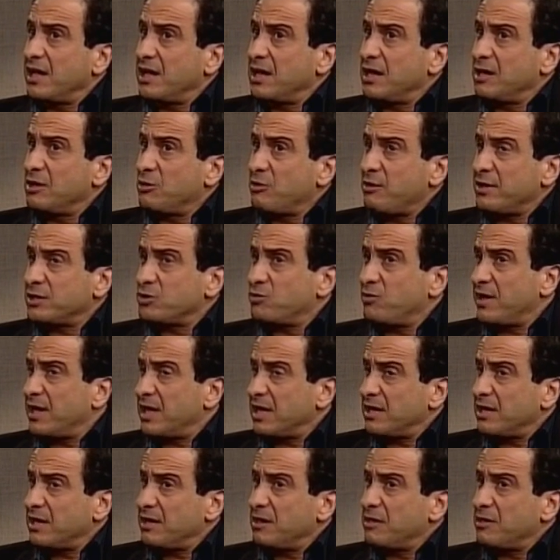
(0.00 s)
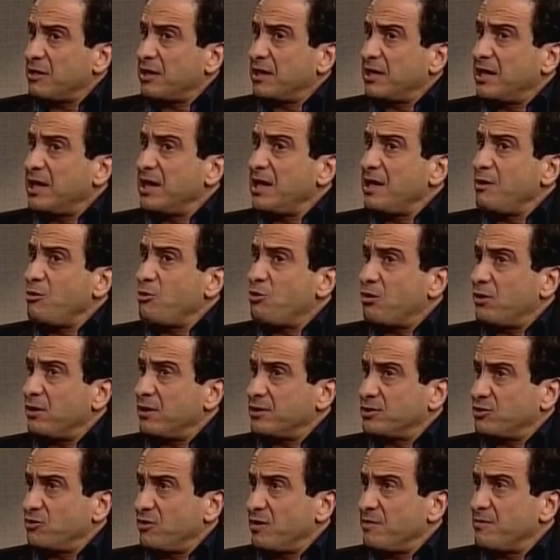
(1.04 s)
That's why the key
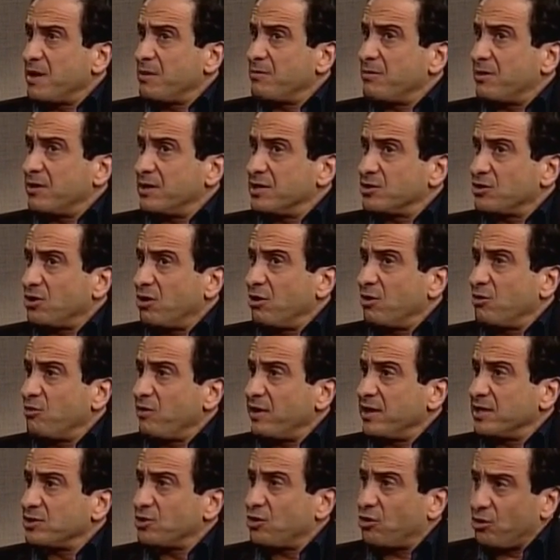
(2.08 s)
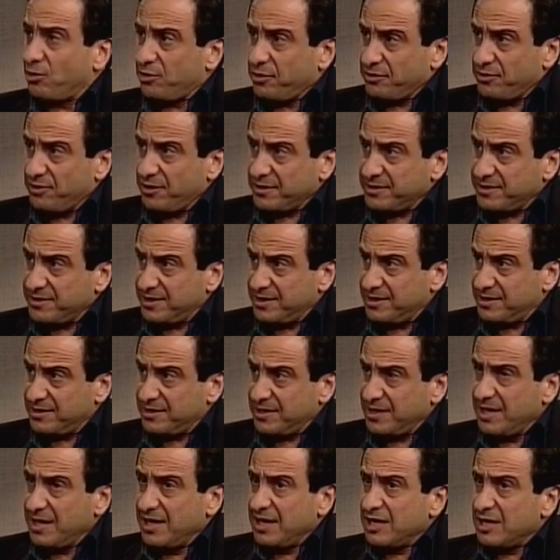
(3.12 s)
word to remember is always orthodoxies,